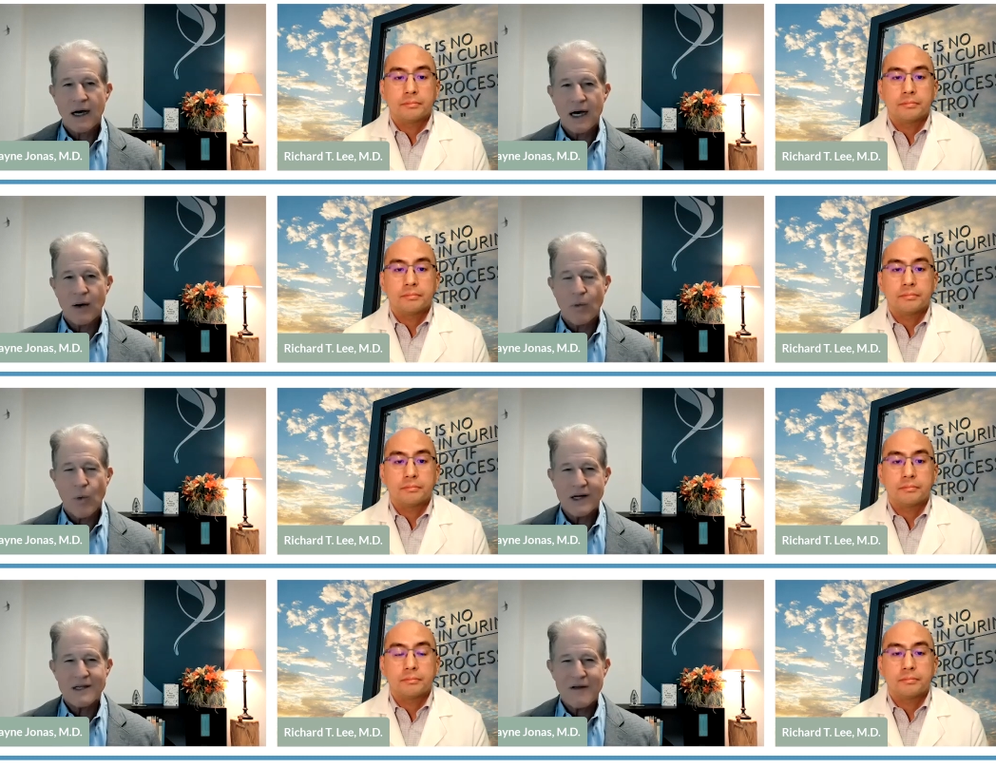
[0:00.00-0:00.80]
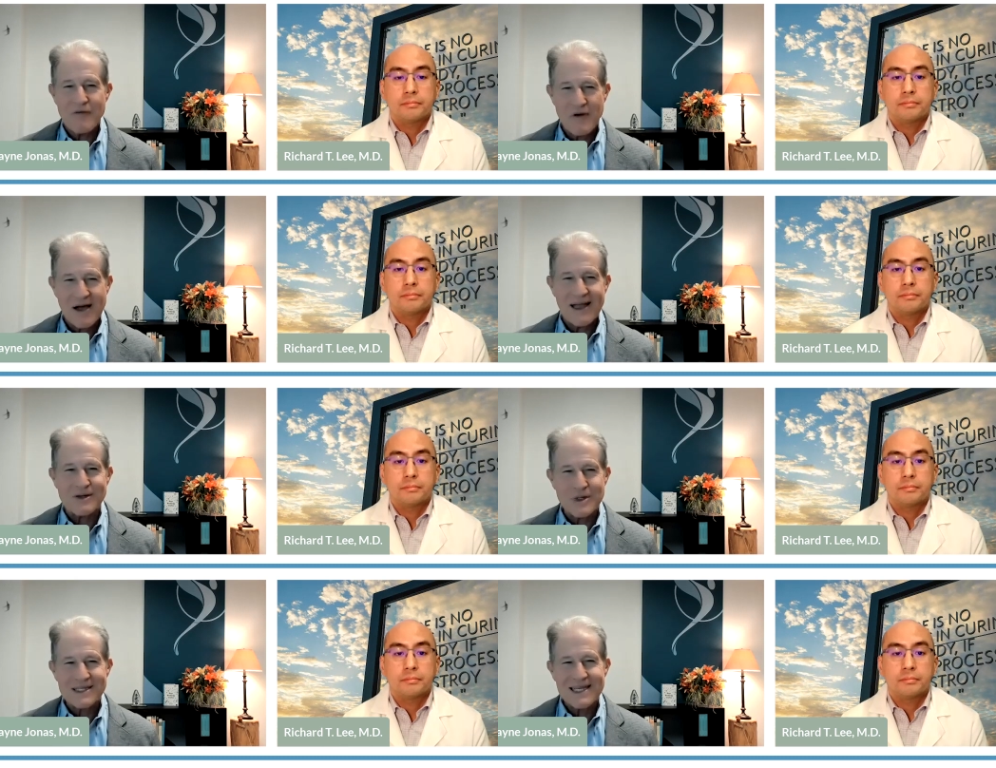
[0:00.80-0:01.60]
Speaker 1: Uh, what did they
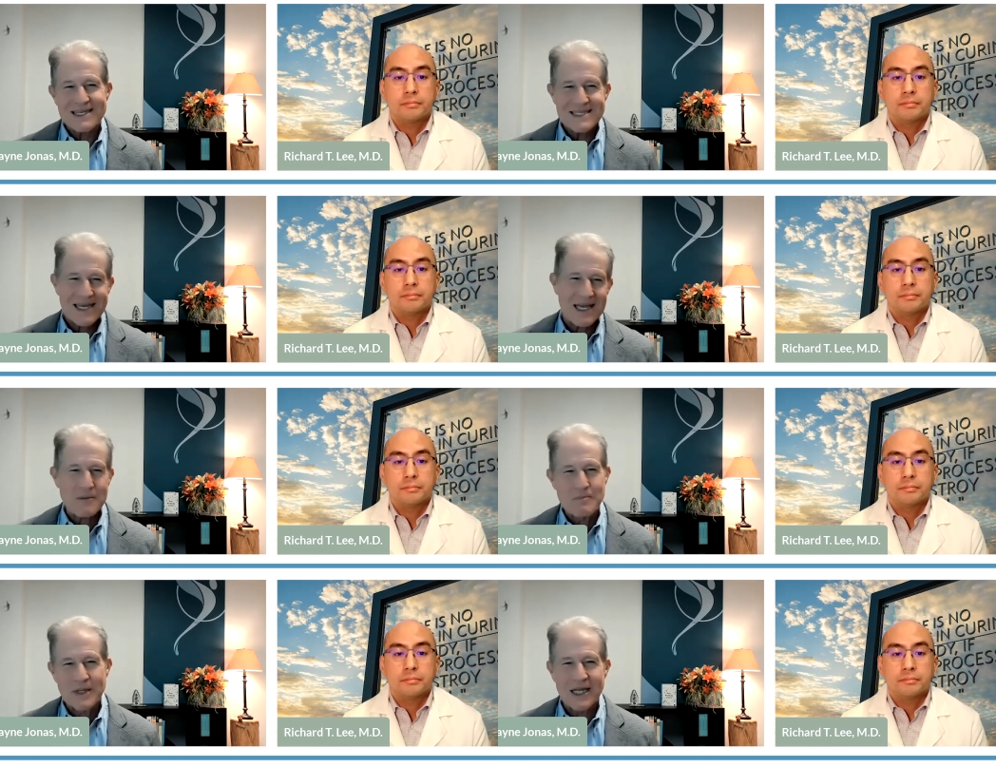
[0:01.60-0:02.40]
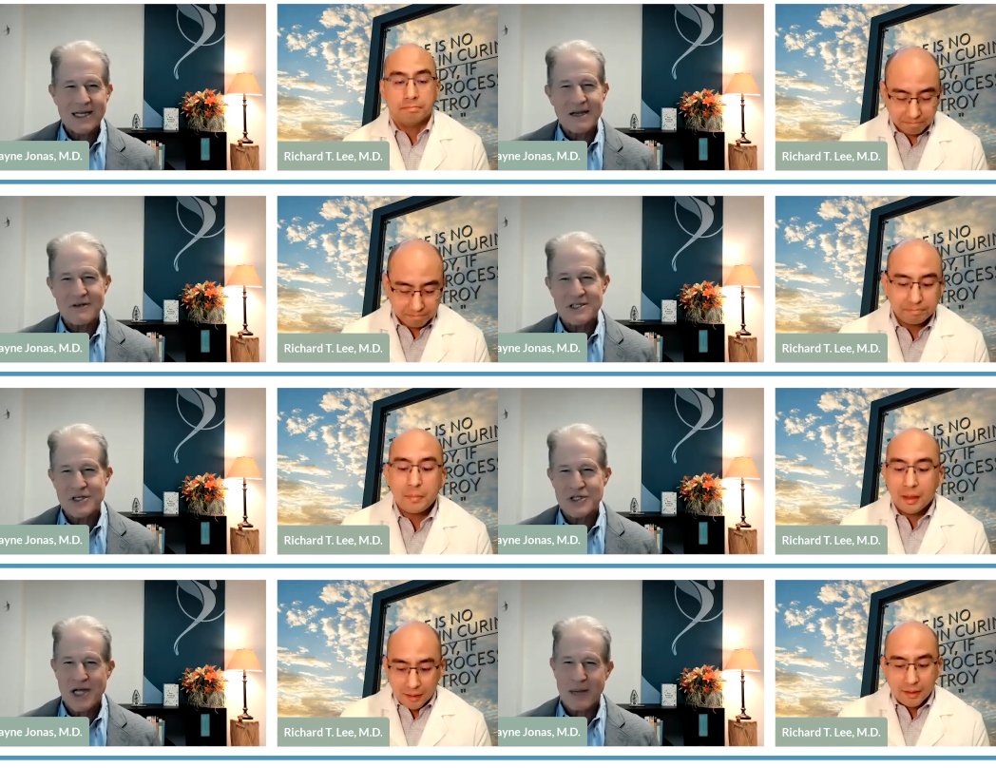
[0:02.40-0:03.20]
find? What did they say? Can you give us
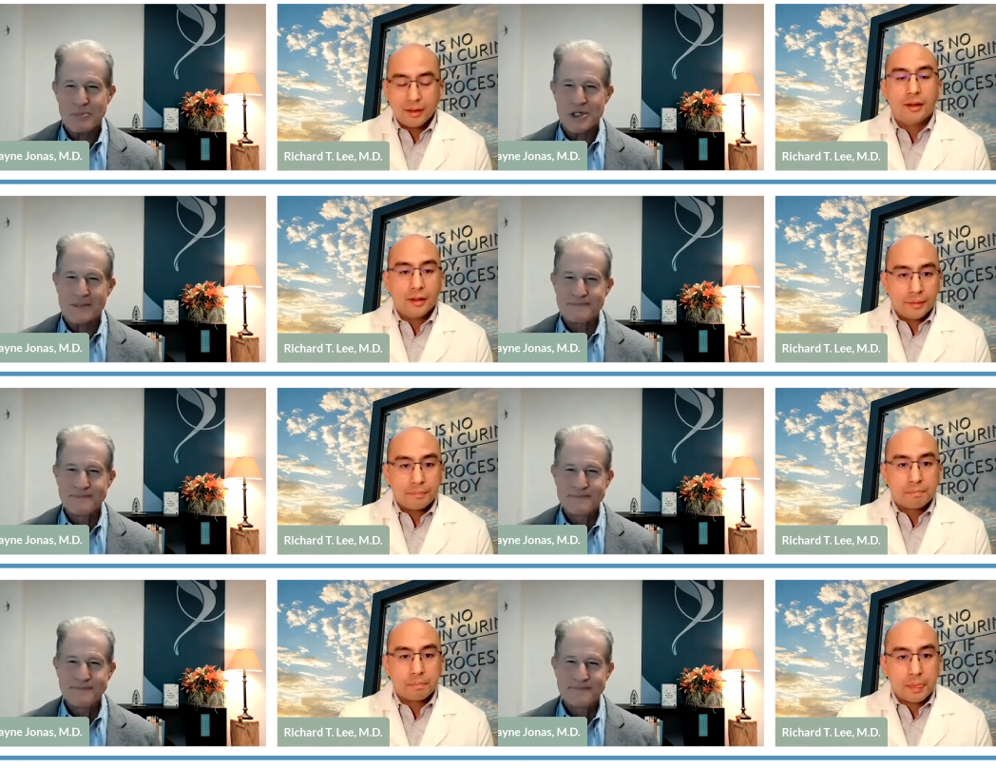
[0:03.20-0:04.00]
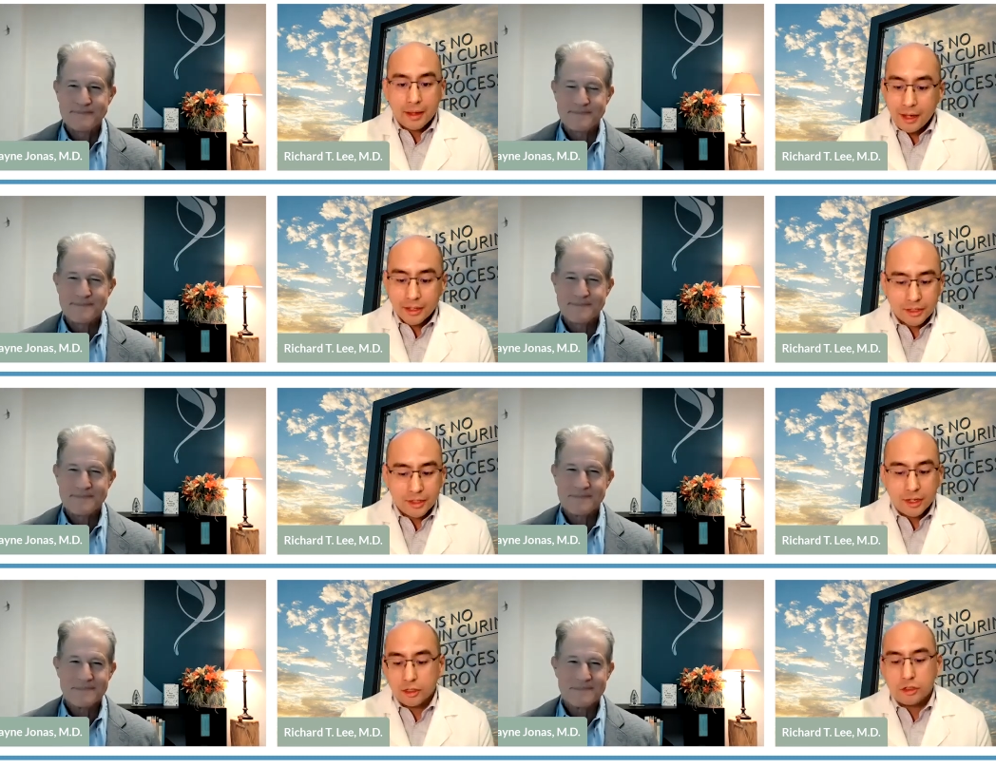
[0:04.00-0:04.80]
a snapshot?
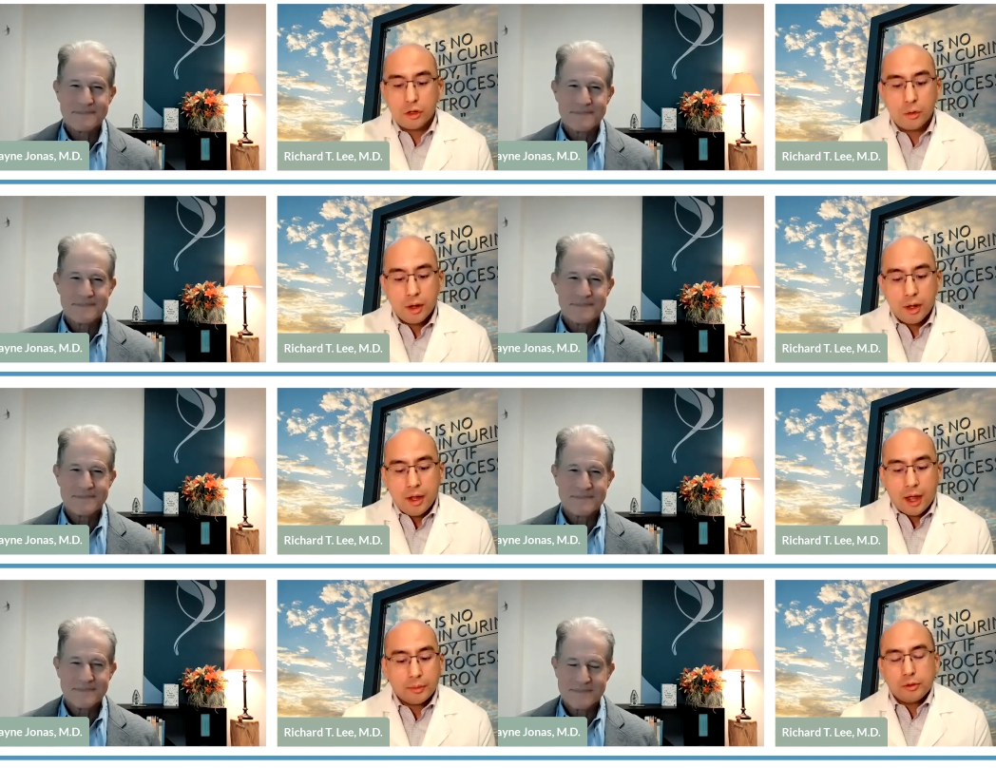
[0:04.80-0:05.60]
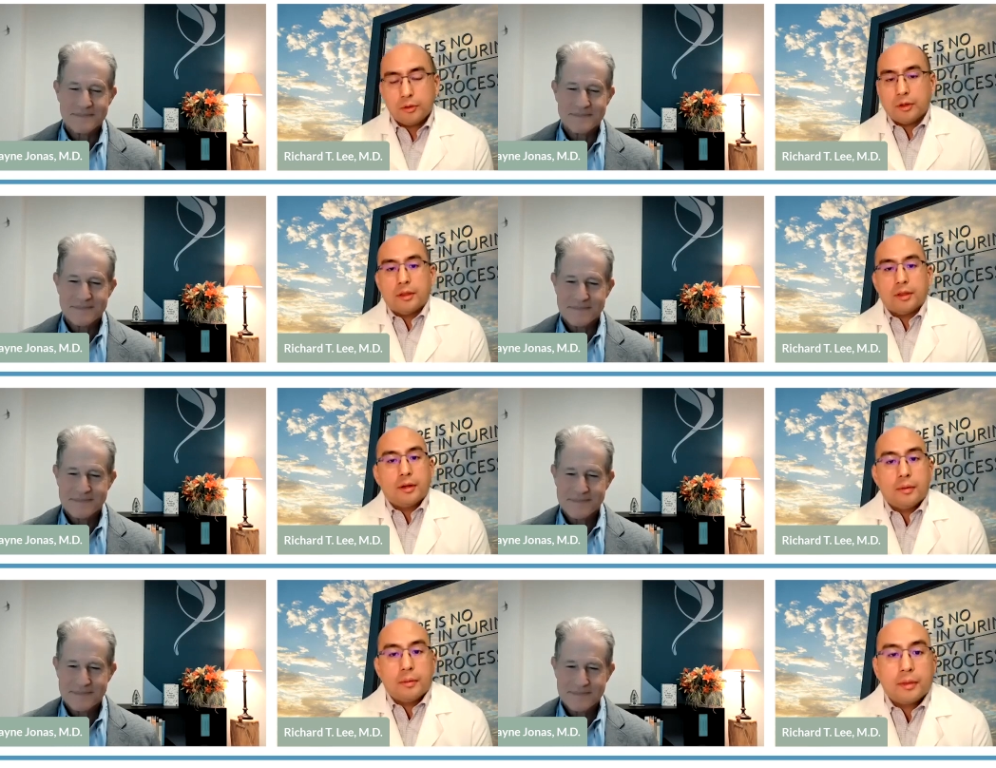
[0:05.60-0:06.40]
Speaker 2: Yes, yes. So absolutely.
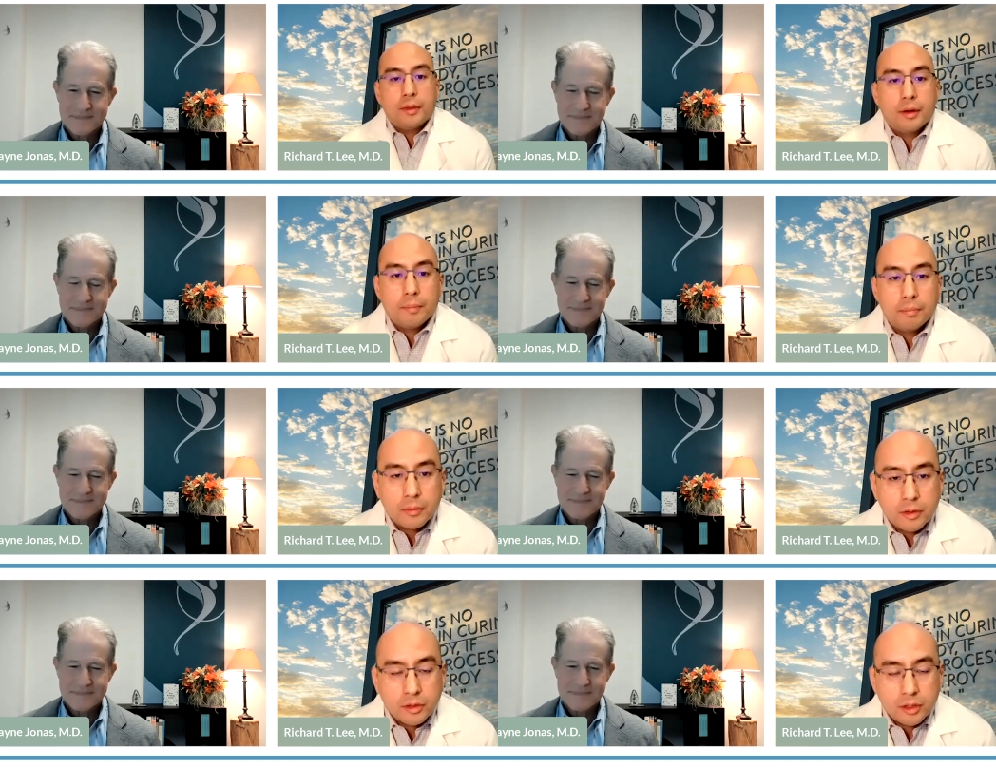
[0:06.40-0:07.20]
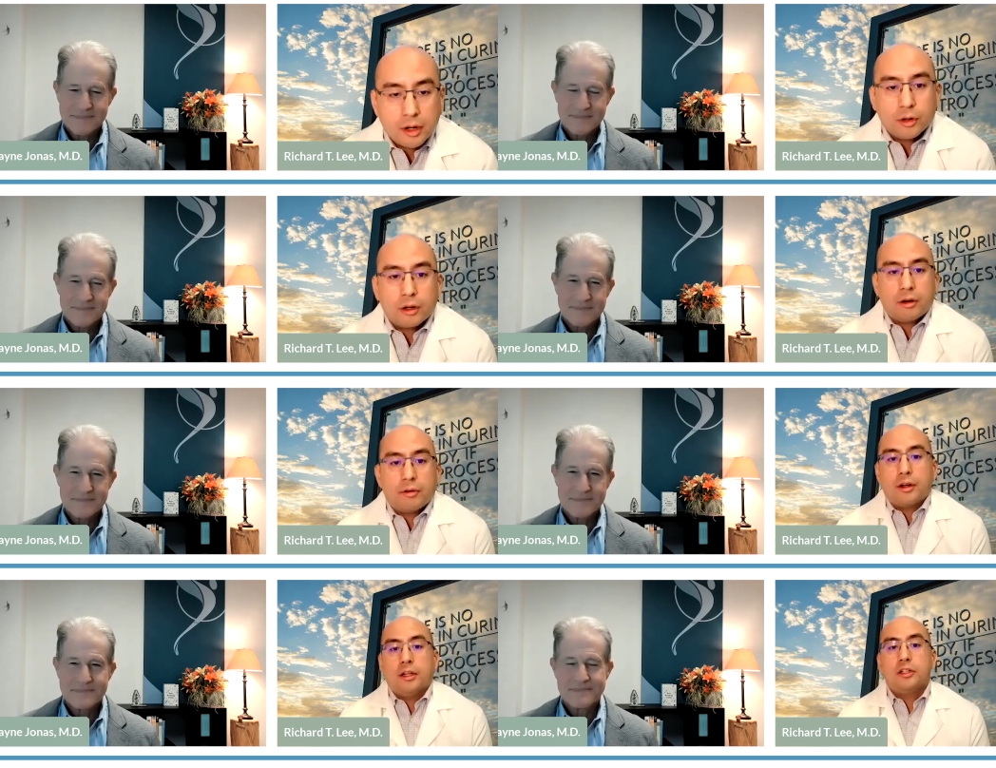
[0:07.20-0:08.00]
The, the Society for
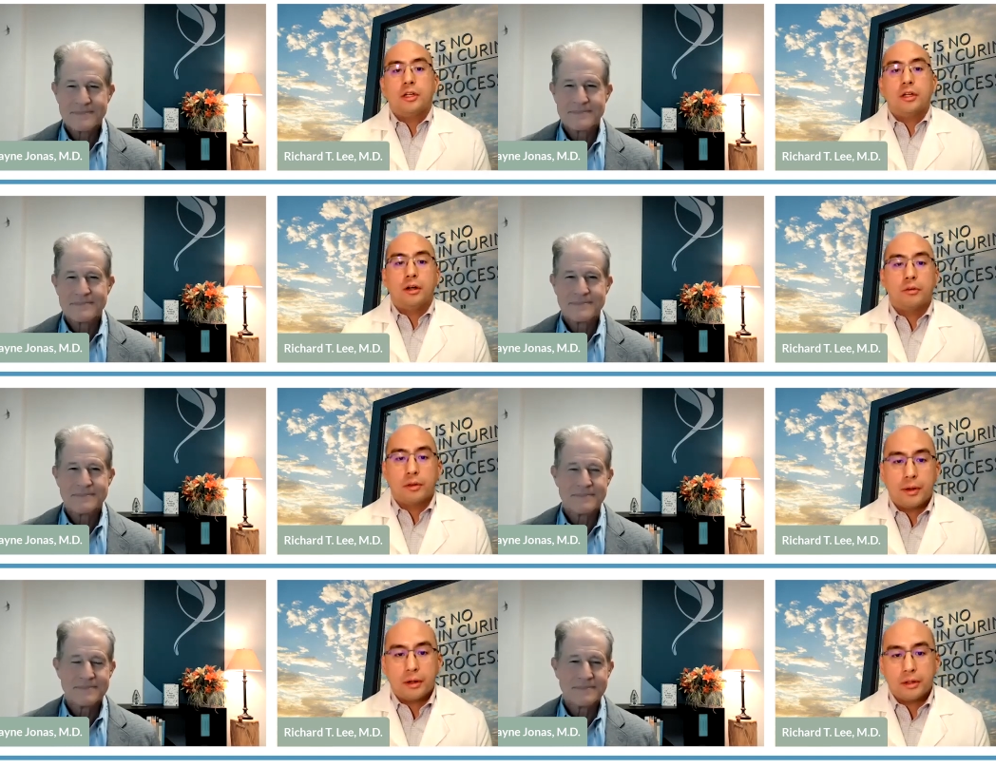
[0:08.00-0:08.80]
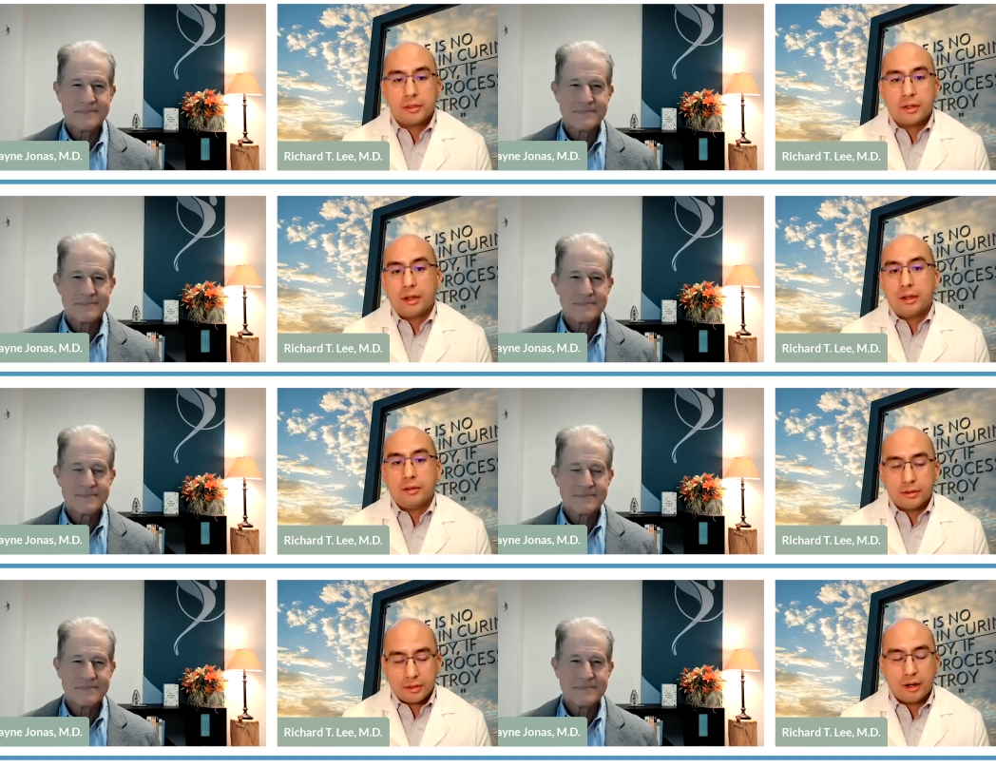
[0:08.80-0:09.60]
Integrative Oncology, along with American
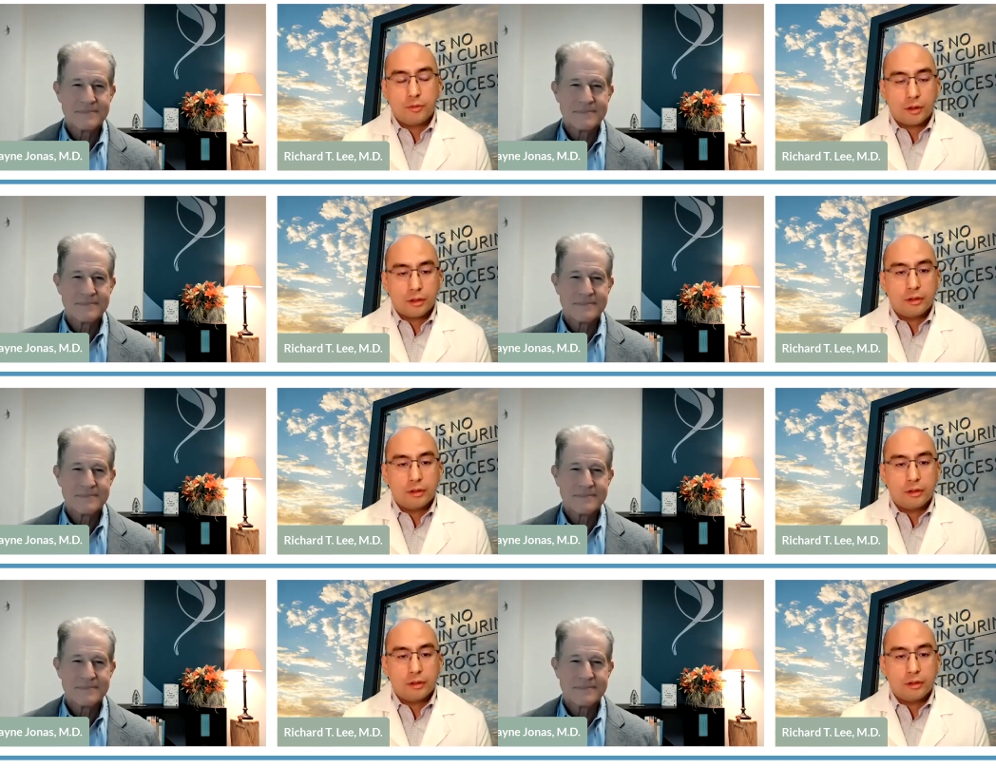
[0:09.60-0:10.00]
Society, Society for